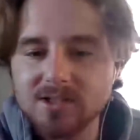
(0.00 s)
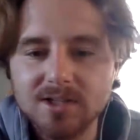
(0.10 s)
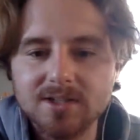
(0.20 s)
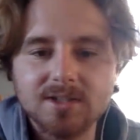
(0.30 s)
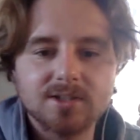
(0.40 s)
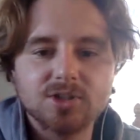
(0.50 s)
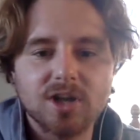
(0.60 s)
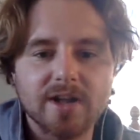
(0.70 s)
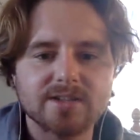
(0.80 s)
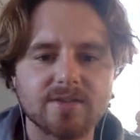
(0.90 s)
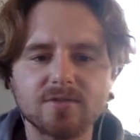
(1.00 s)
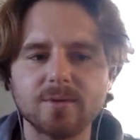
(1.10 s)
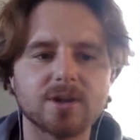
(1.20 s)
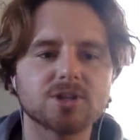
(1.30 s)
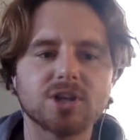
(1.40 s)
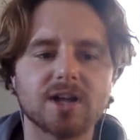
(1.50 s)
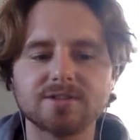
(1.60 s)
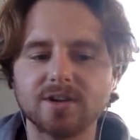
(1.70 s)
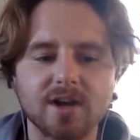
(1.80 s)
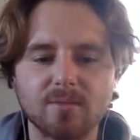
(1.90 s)
16 shots. Everybody's shots
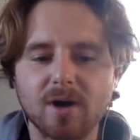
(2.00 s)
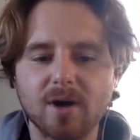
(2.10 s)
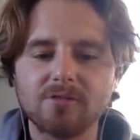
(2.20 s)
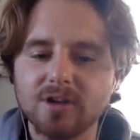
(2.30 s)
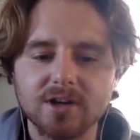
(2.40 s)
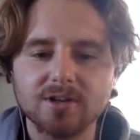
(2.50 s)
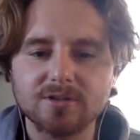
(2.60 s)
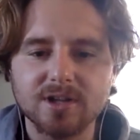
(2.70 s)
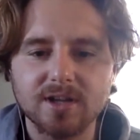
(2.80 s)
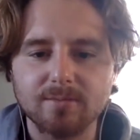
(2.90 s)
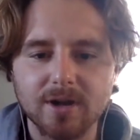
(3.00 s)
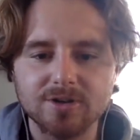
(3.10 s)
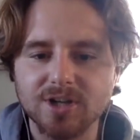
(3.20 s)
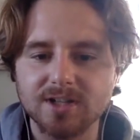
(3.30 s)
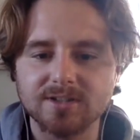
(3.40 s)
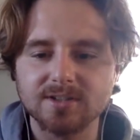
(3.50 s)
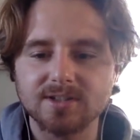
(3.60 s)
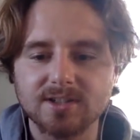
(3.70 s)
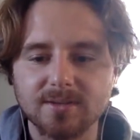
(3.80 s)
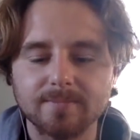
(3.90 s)
are kind of moderated. You're taking better shots as a
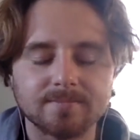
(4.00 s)
team.